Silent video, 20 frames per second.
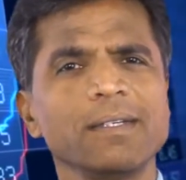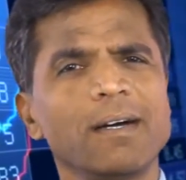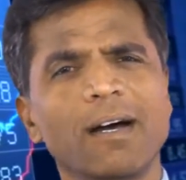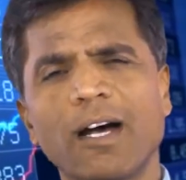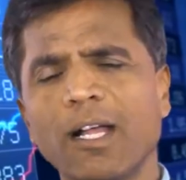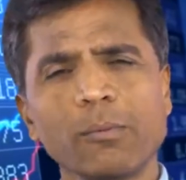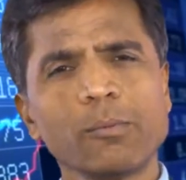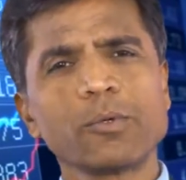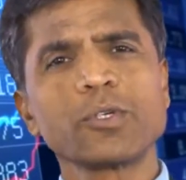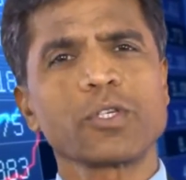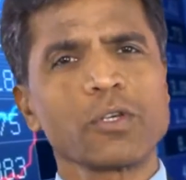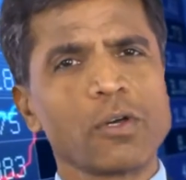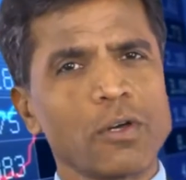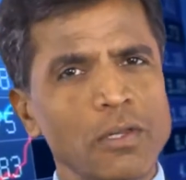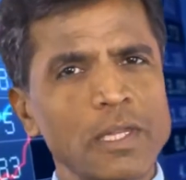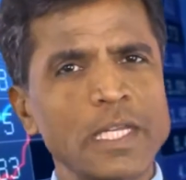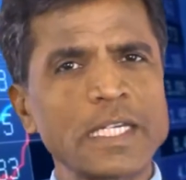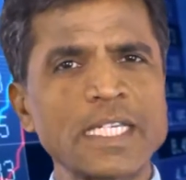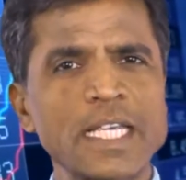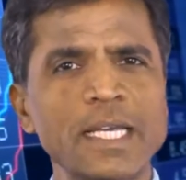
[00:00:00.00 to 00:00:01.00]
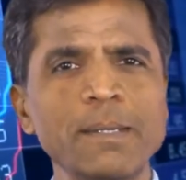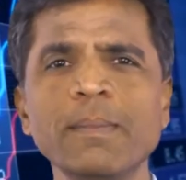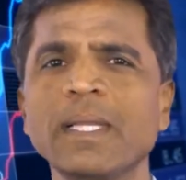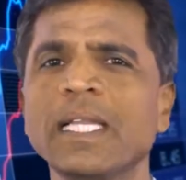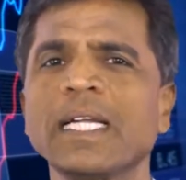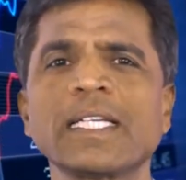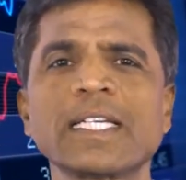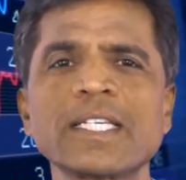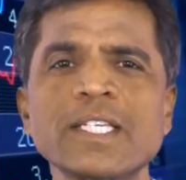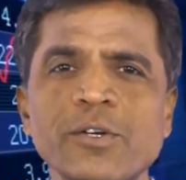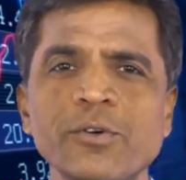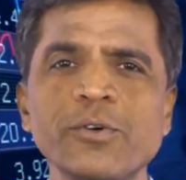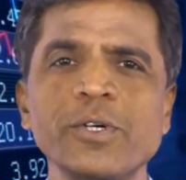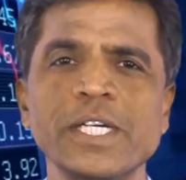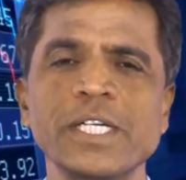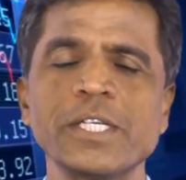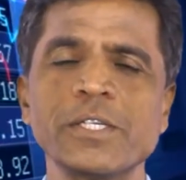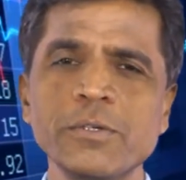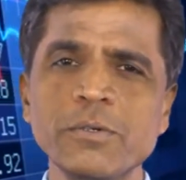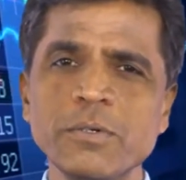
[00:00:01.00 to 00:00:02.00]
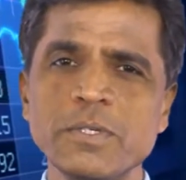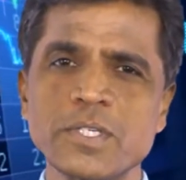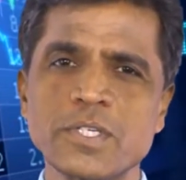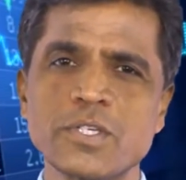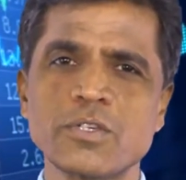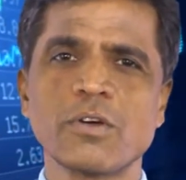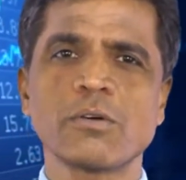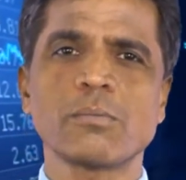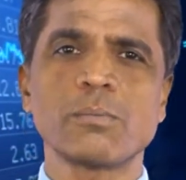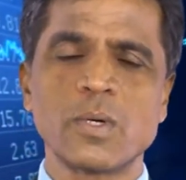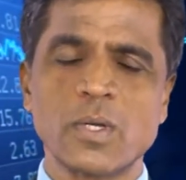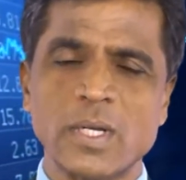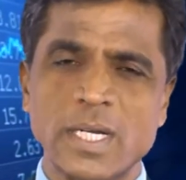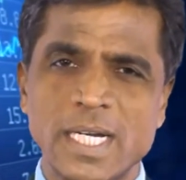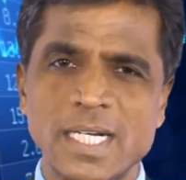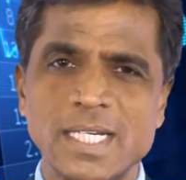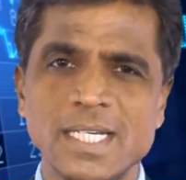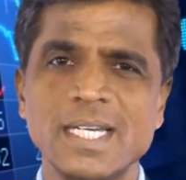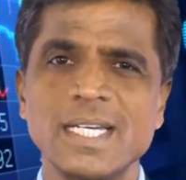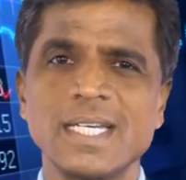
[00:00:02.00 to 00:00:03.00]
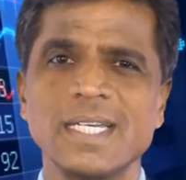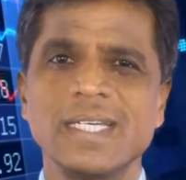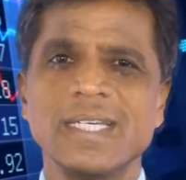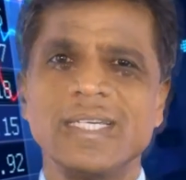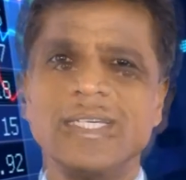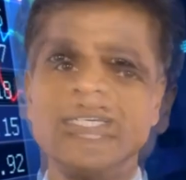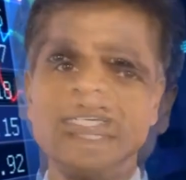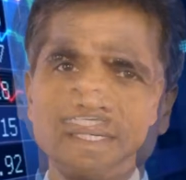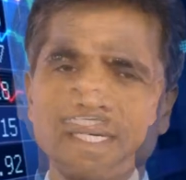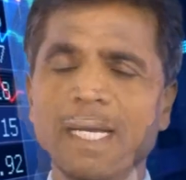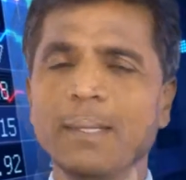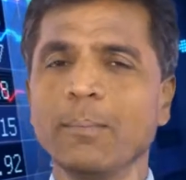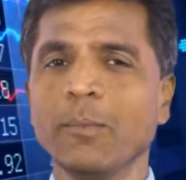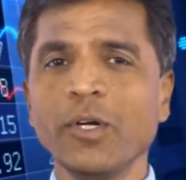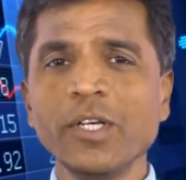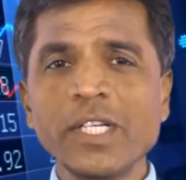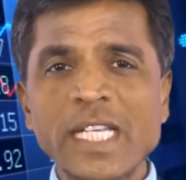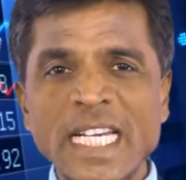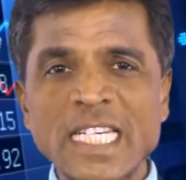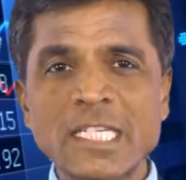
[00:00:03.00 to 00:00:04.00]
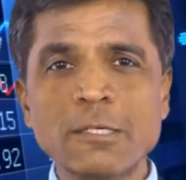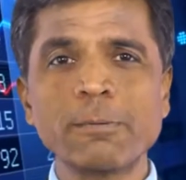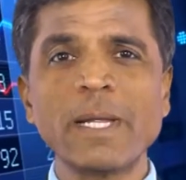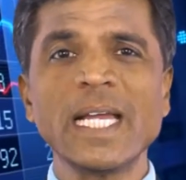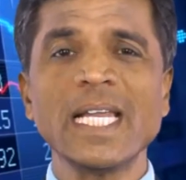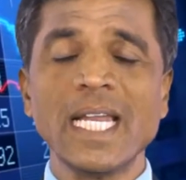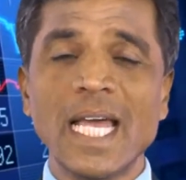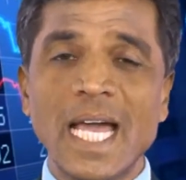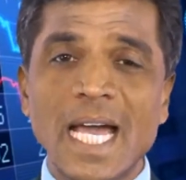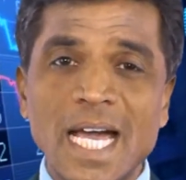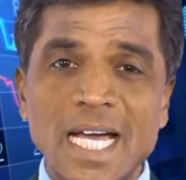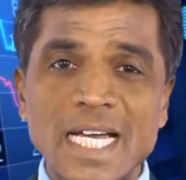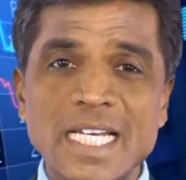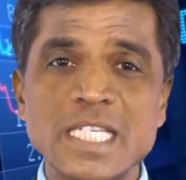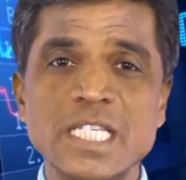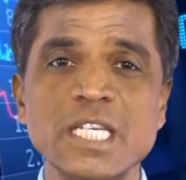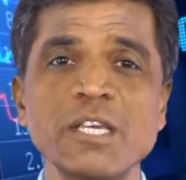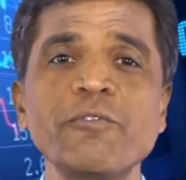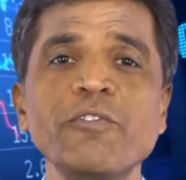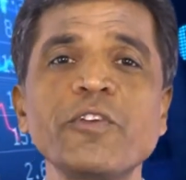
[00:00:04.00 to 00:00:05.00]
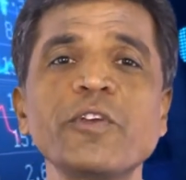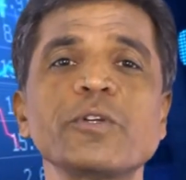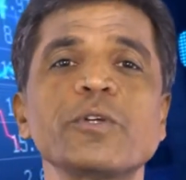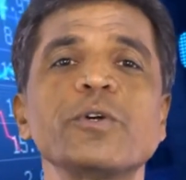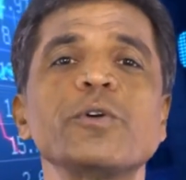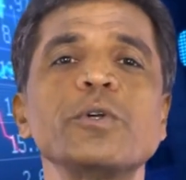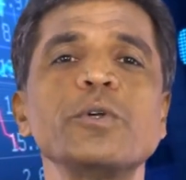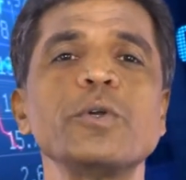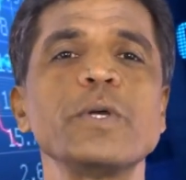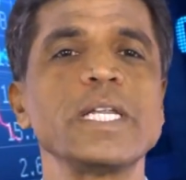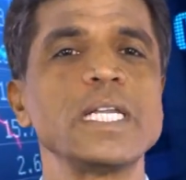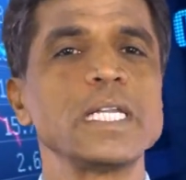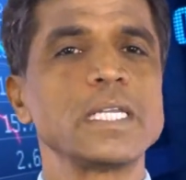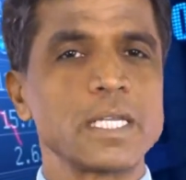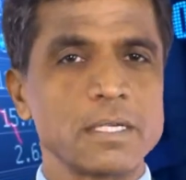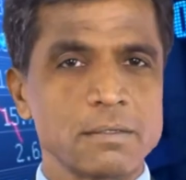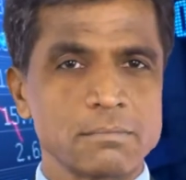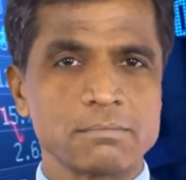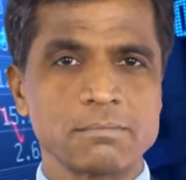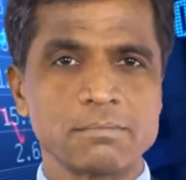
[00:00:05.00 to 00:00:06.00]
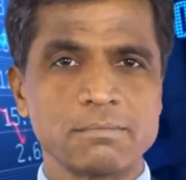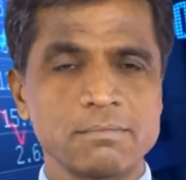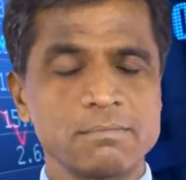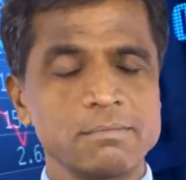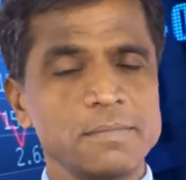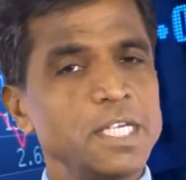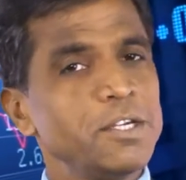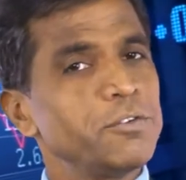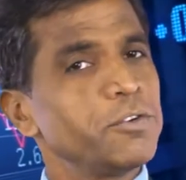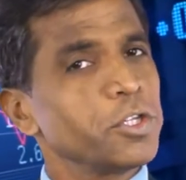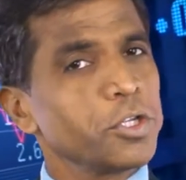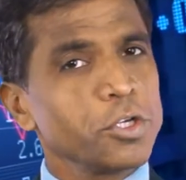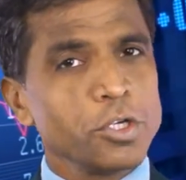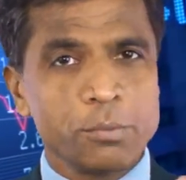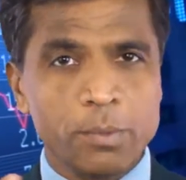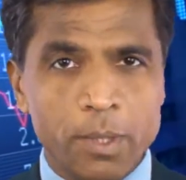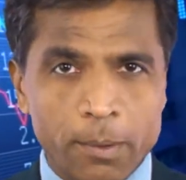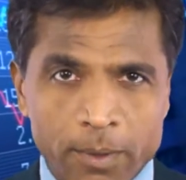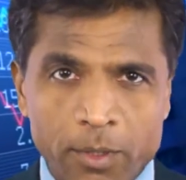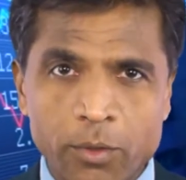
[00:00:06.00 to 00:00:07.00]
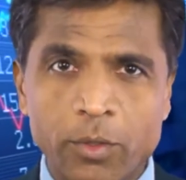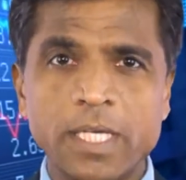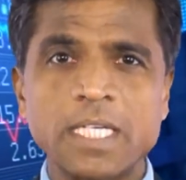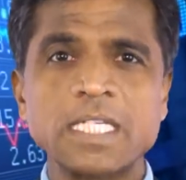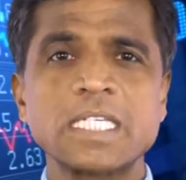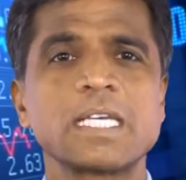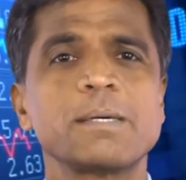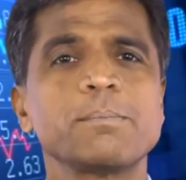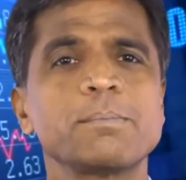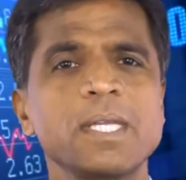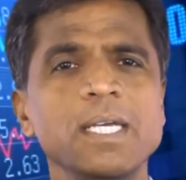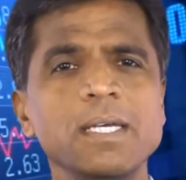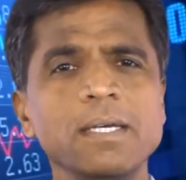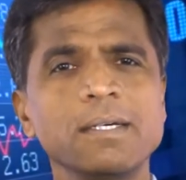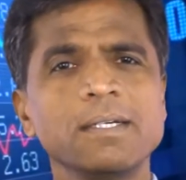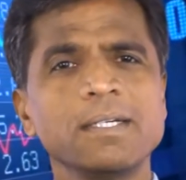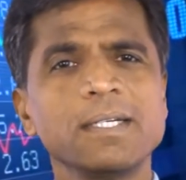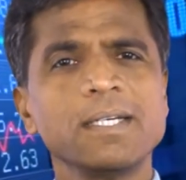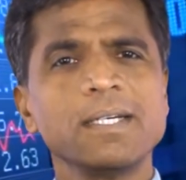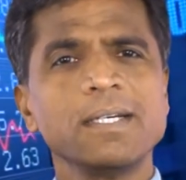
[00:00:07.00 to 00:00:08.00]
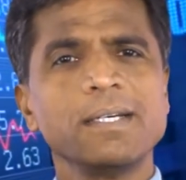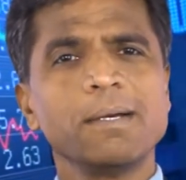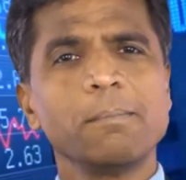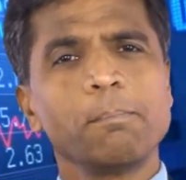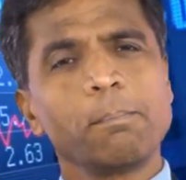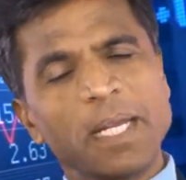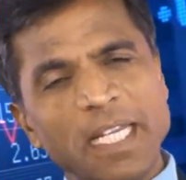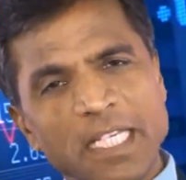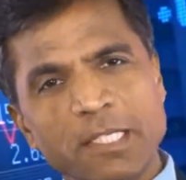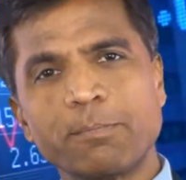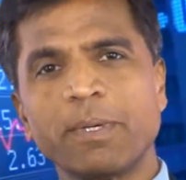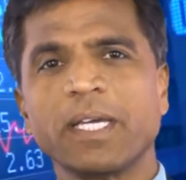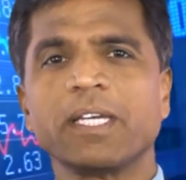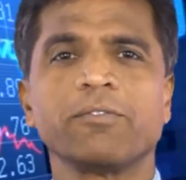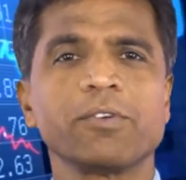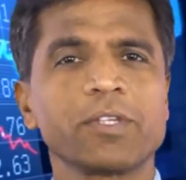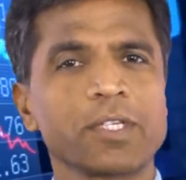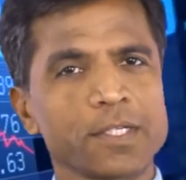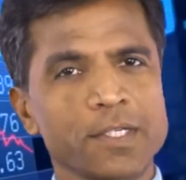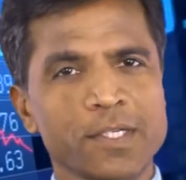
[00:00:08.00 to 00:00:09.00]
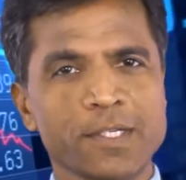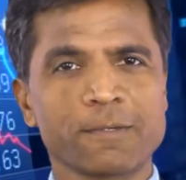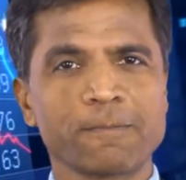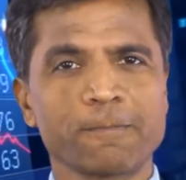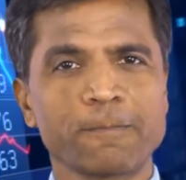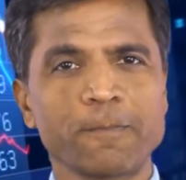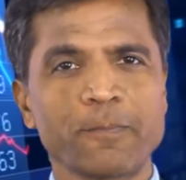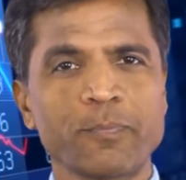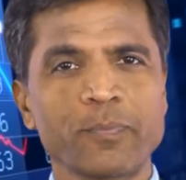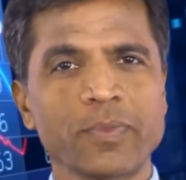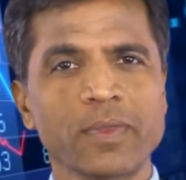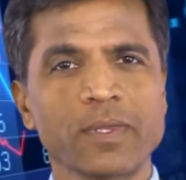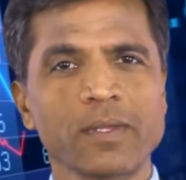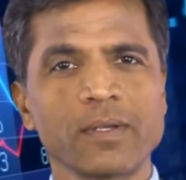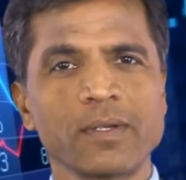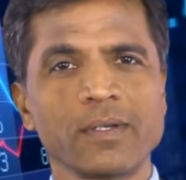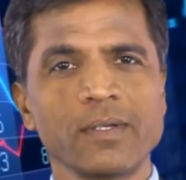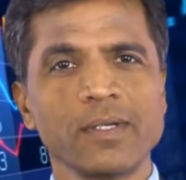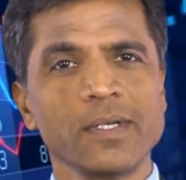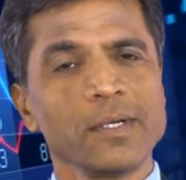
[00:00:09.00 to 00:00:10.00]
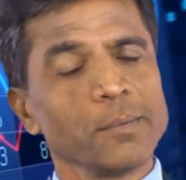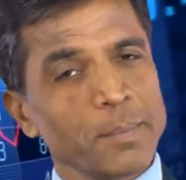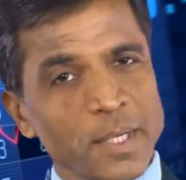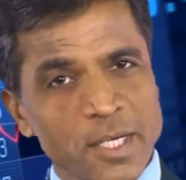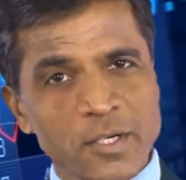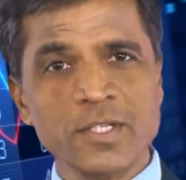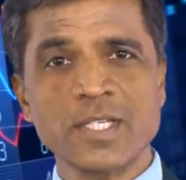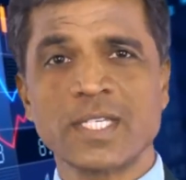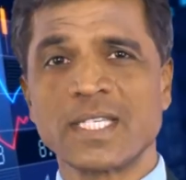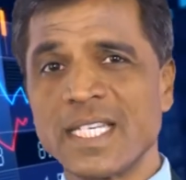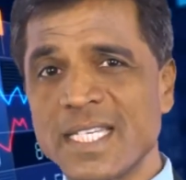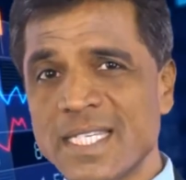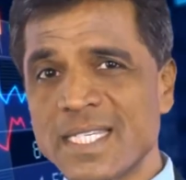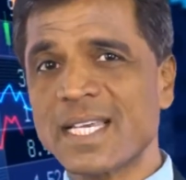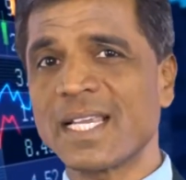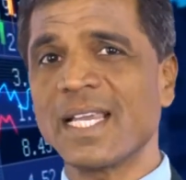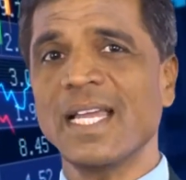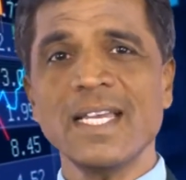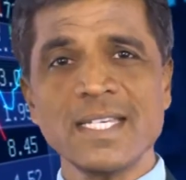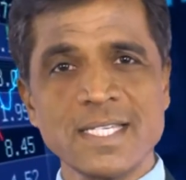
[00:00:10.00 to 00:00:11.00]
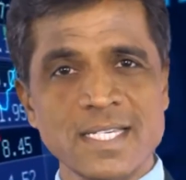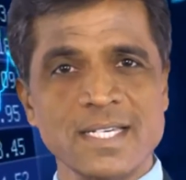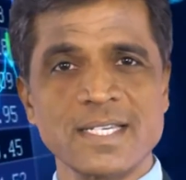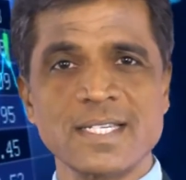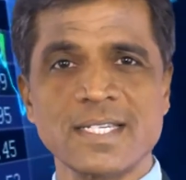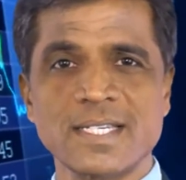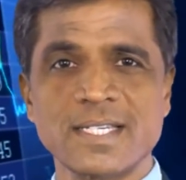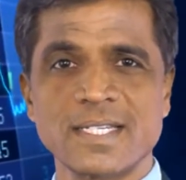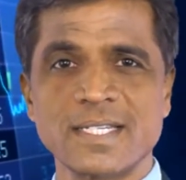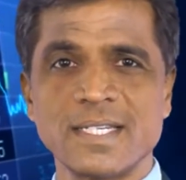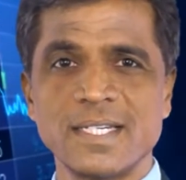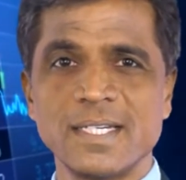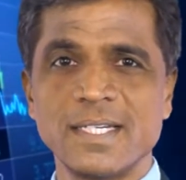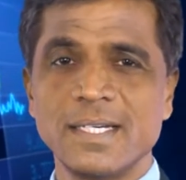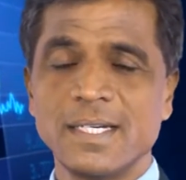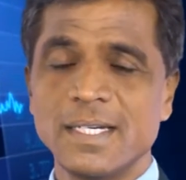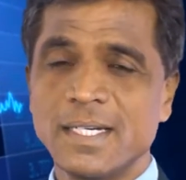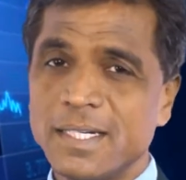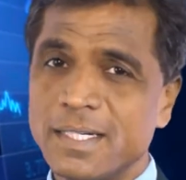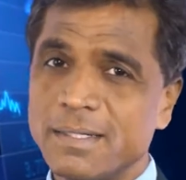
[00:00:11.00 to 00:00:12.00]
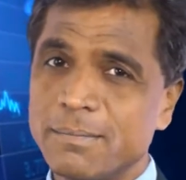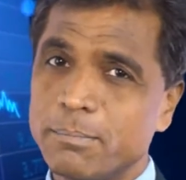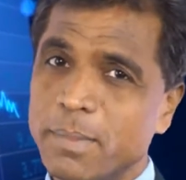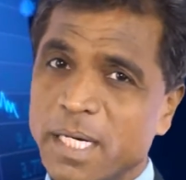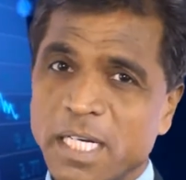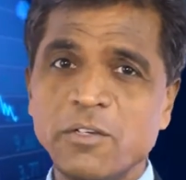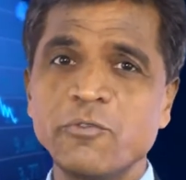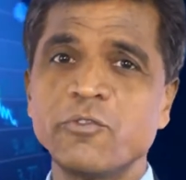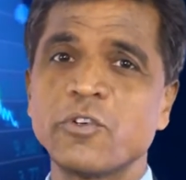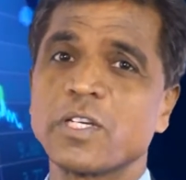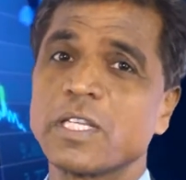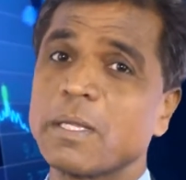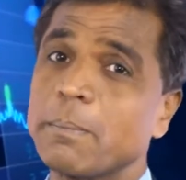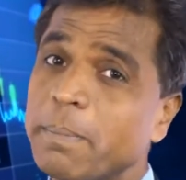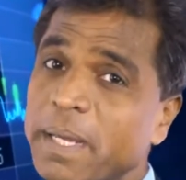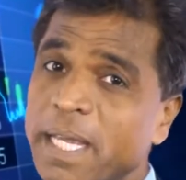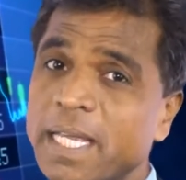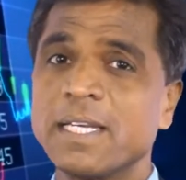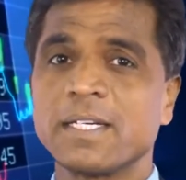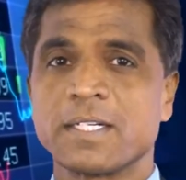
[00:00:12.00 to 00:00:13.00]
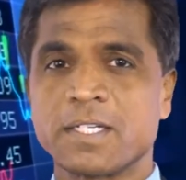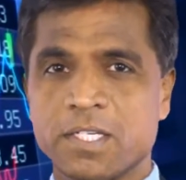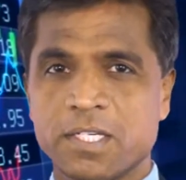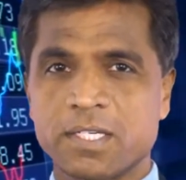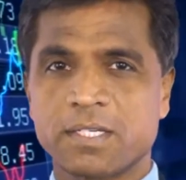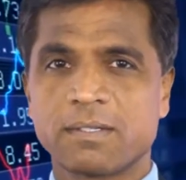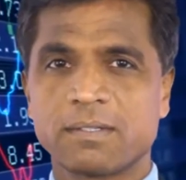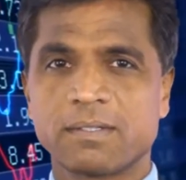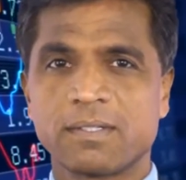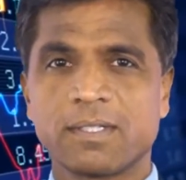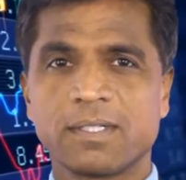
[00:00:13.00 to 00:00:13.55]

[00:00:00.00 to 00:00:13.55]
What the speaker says: Almost all the same. Let us go into stock market. I'm going to explain as if you don't know anything. Even though you may be knowing something, please bear with us. Because this class is meant for the beginners.